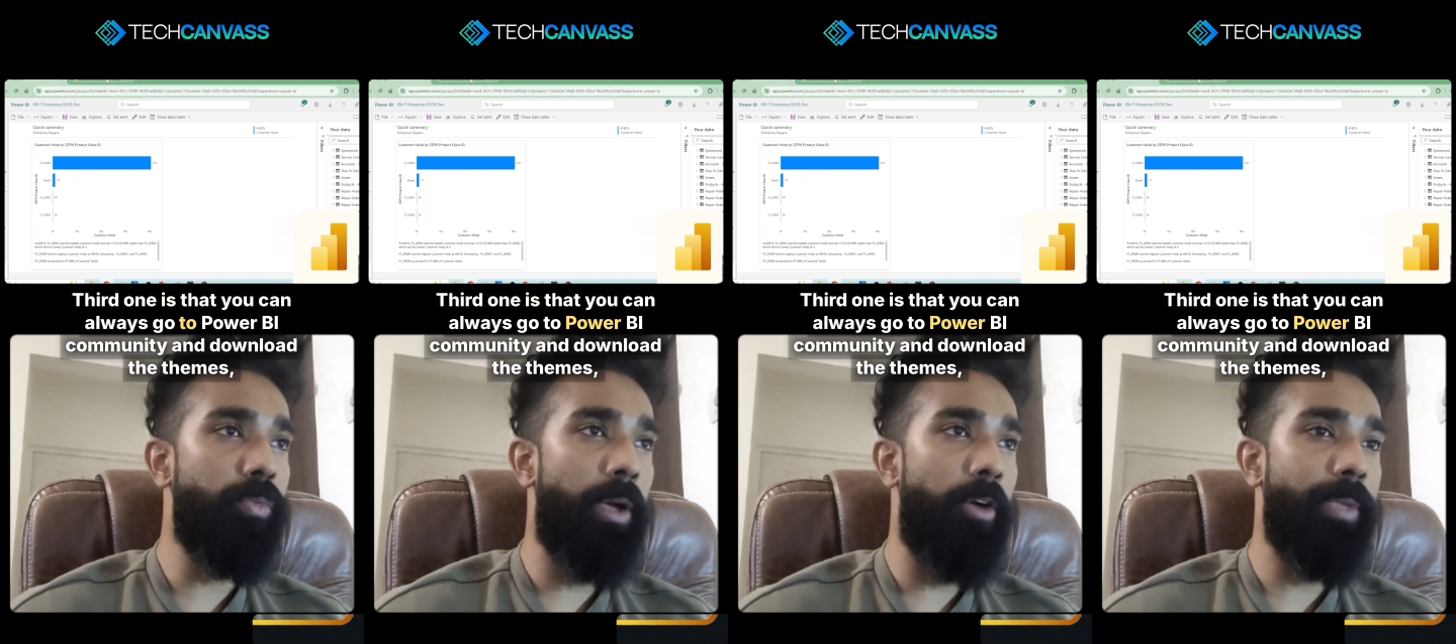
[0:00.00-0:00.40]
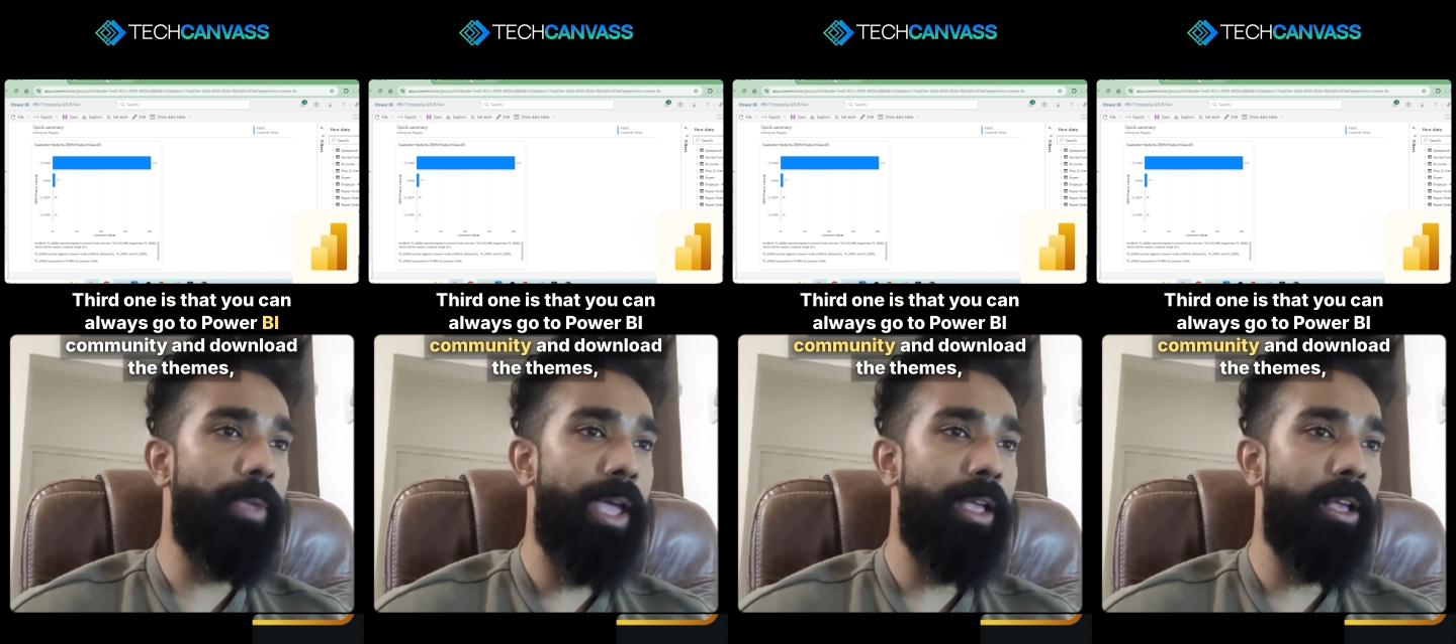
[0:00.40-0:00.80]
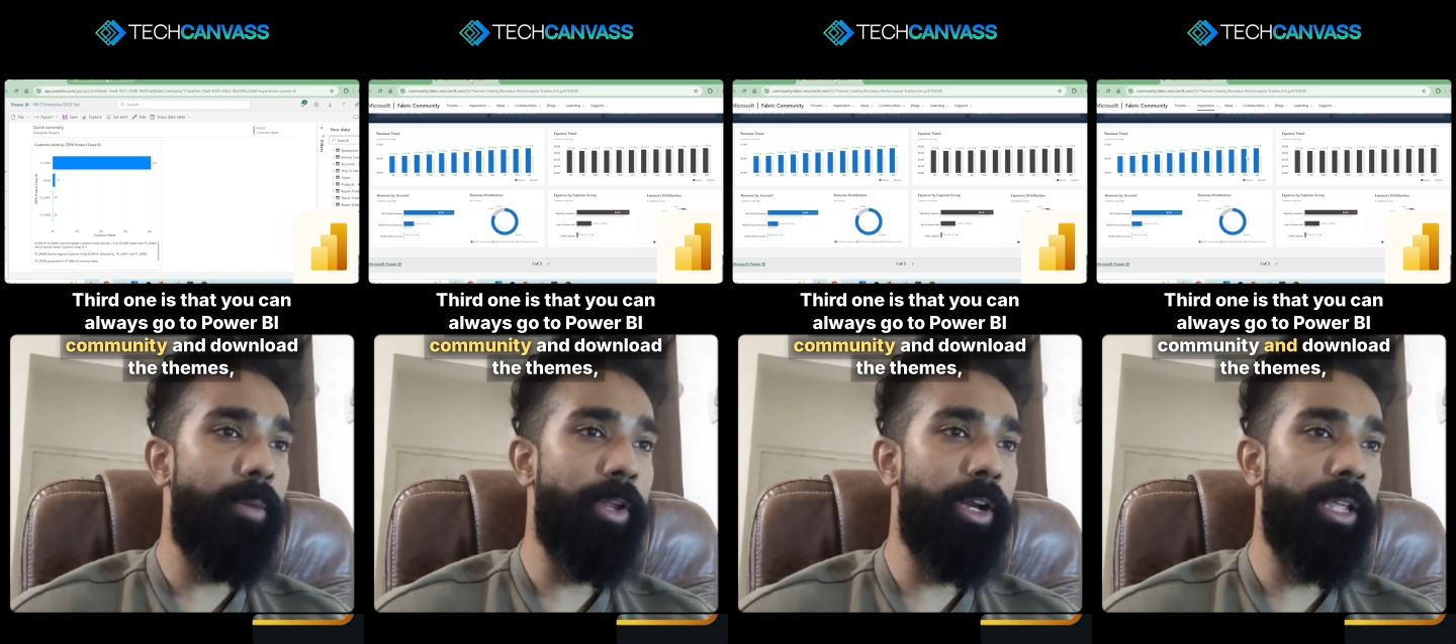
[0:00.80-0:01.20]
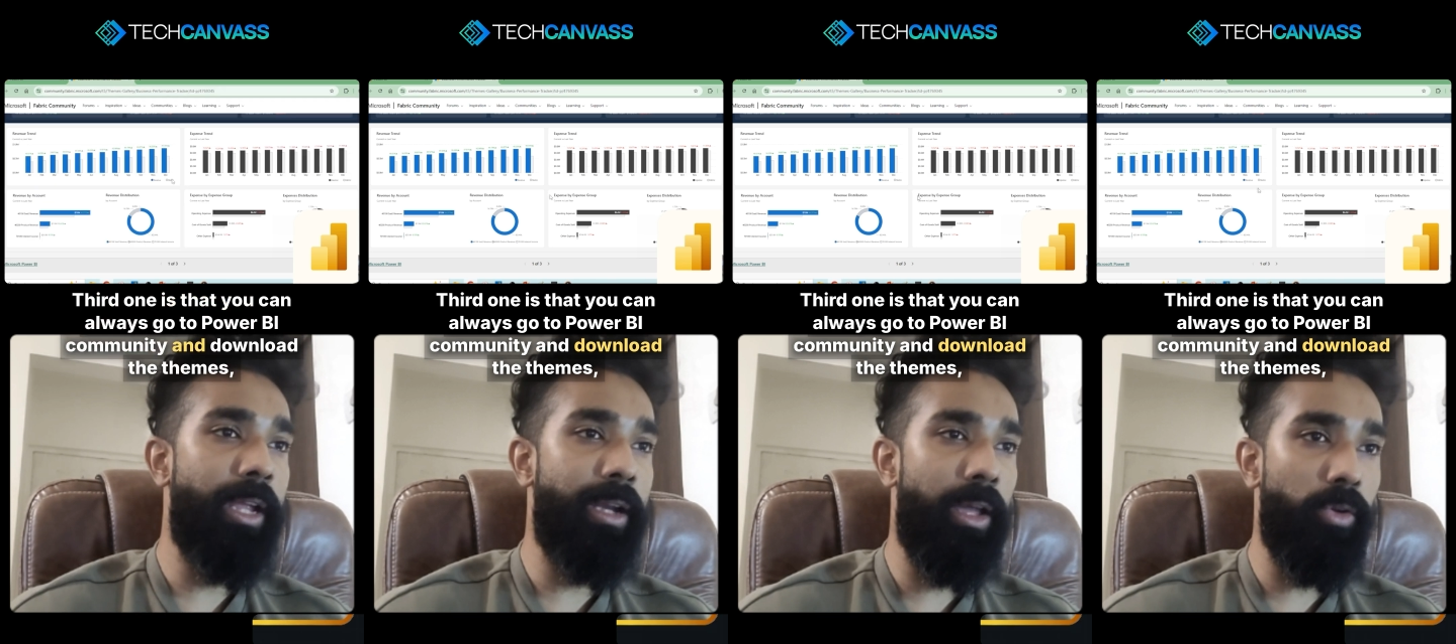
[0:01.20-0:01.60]
power bi community
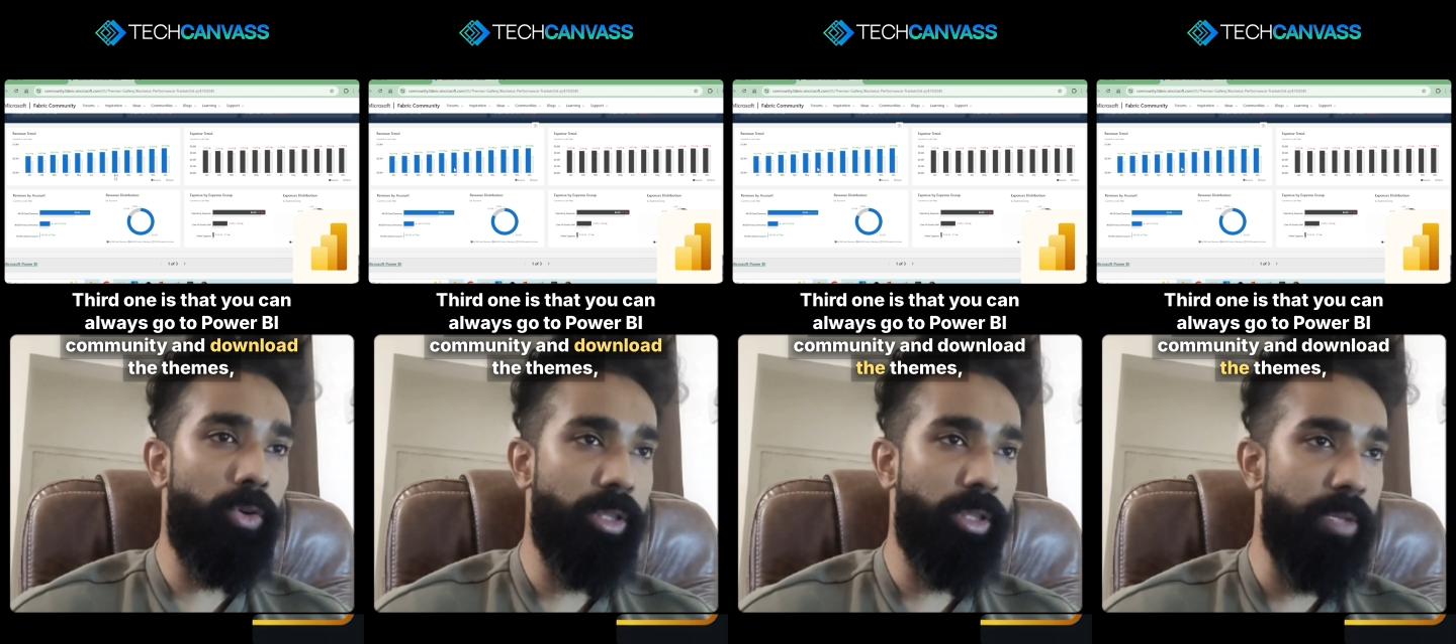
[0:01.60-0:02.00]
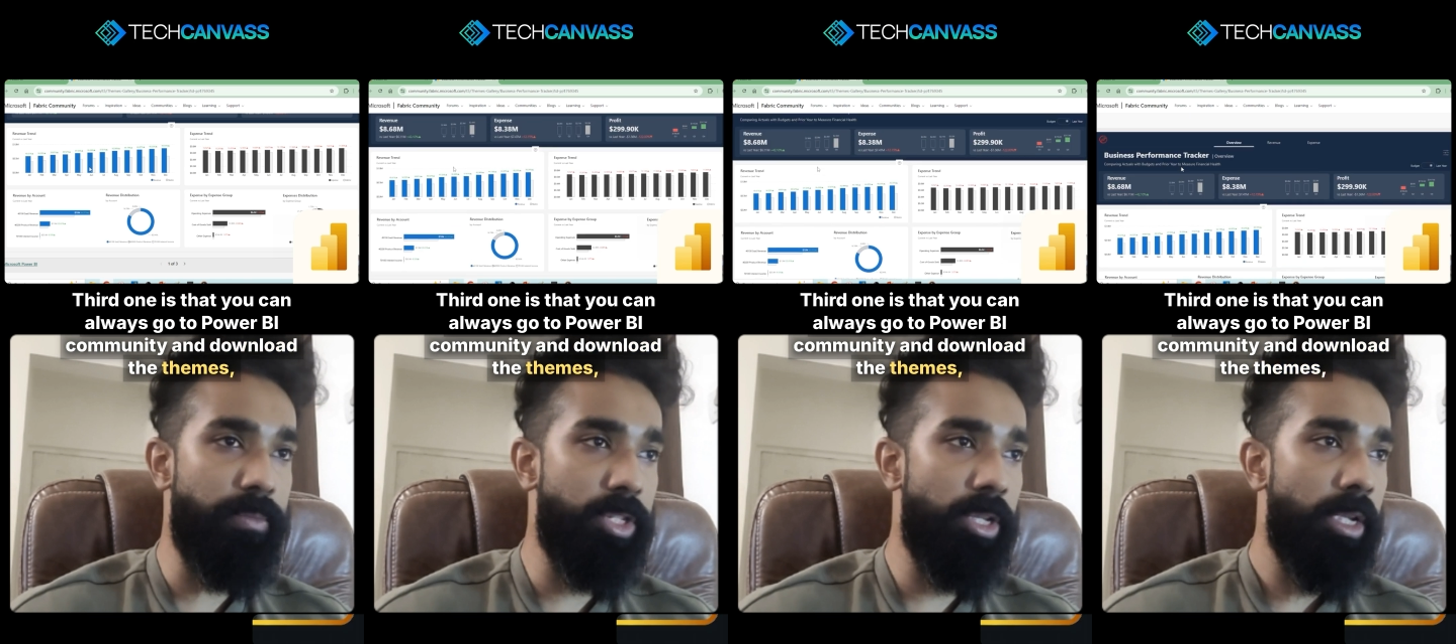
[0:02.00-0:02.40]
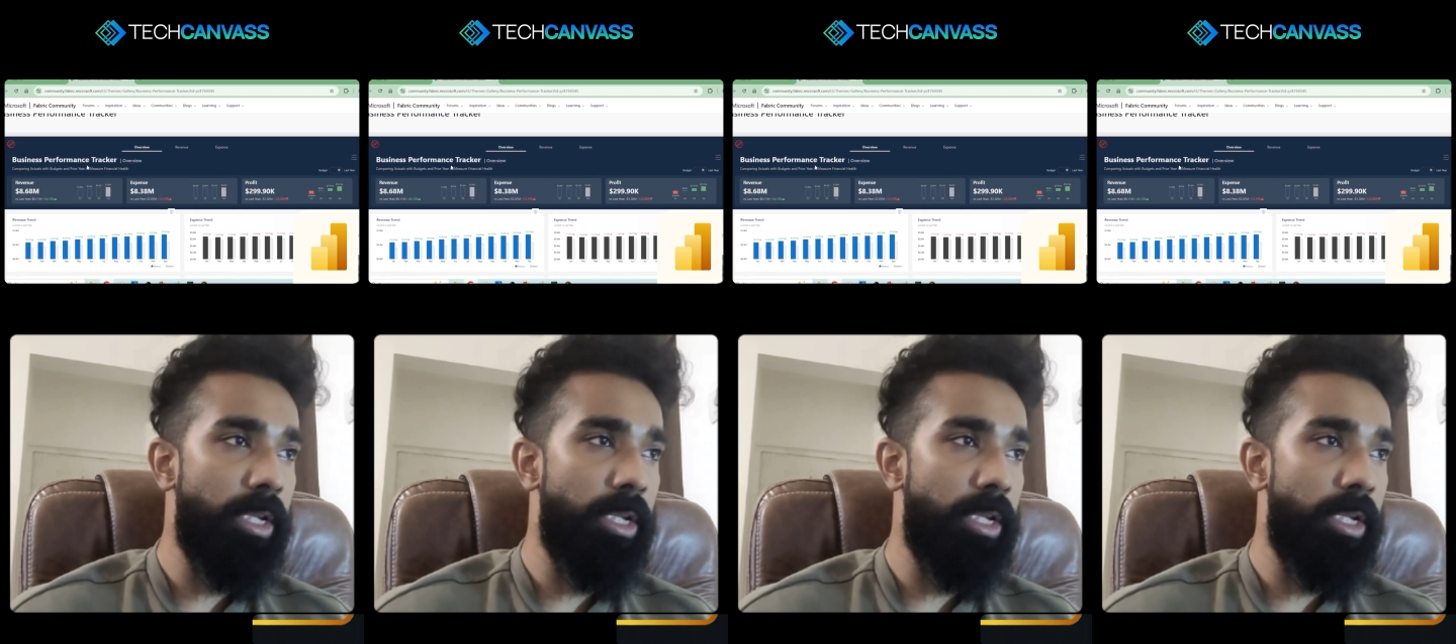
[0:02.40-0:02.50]
and download the themes